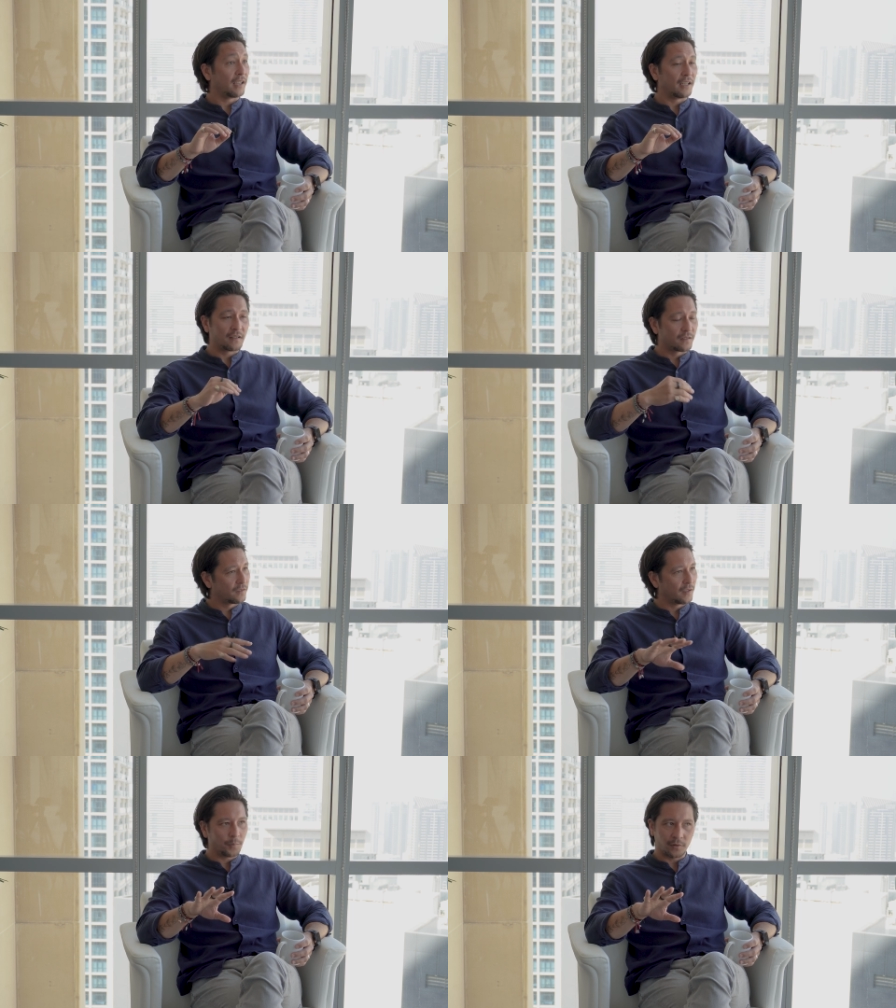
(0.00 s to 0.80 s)
and it's
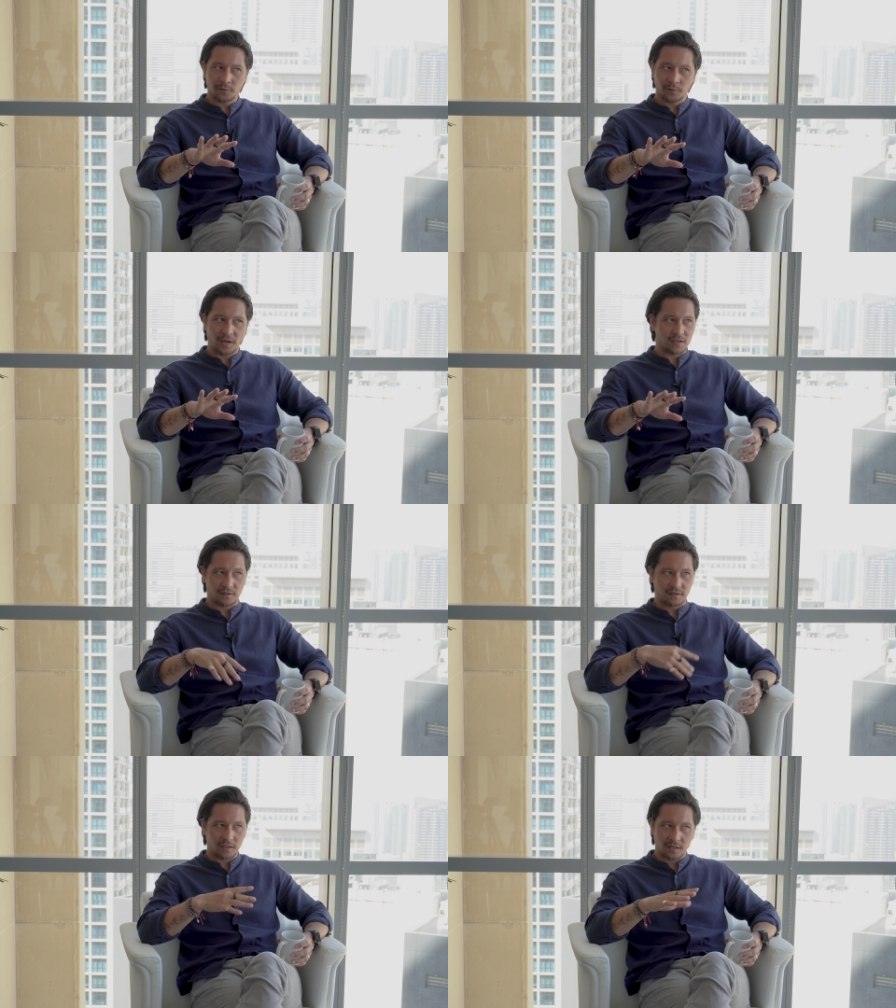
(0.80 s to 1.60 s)
simple
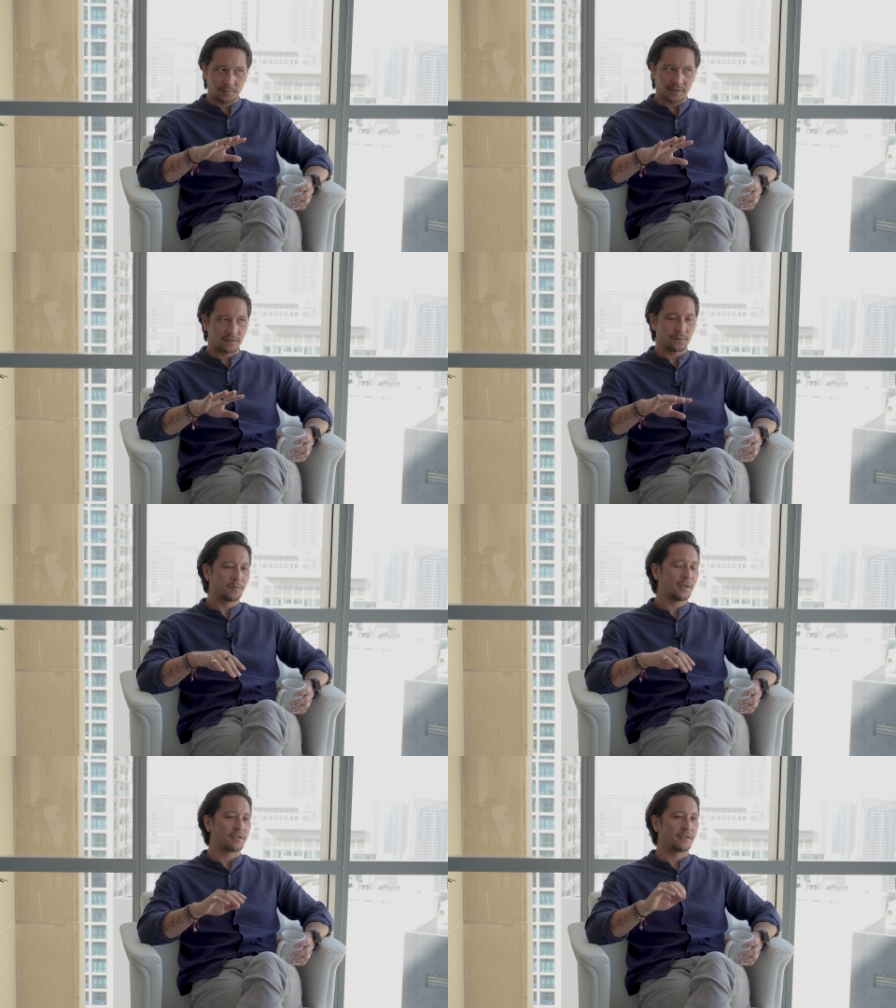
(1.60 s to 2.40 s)
information. It's not complex
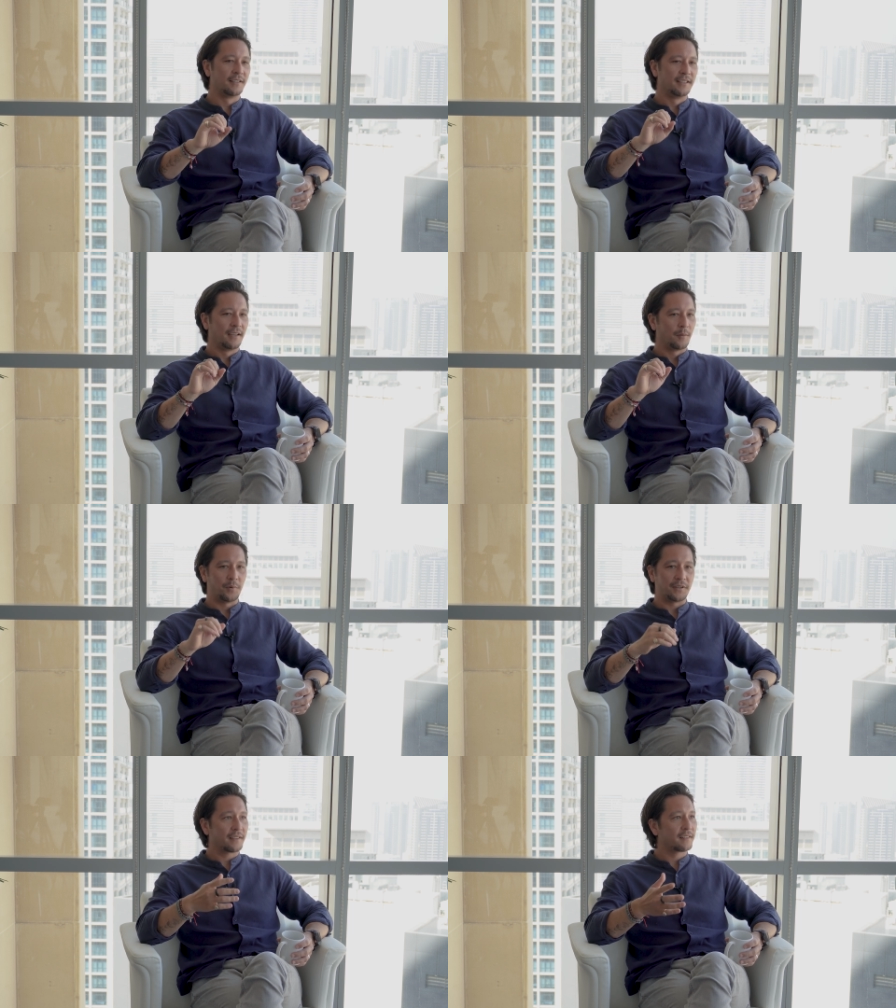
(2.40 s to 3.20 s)
information, yeah.
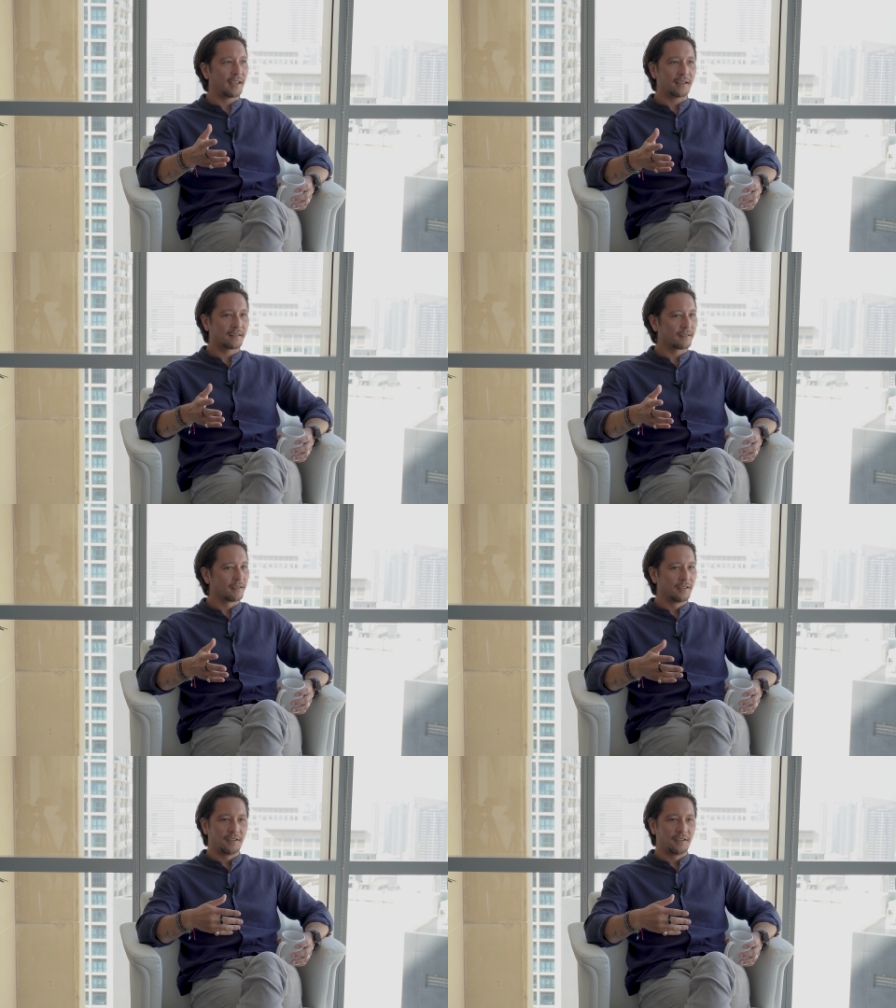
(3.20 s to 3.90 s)
but this takes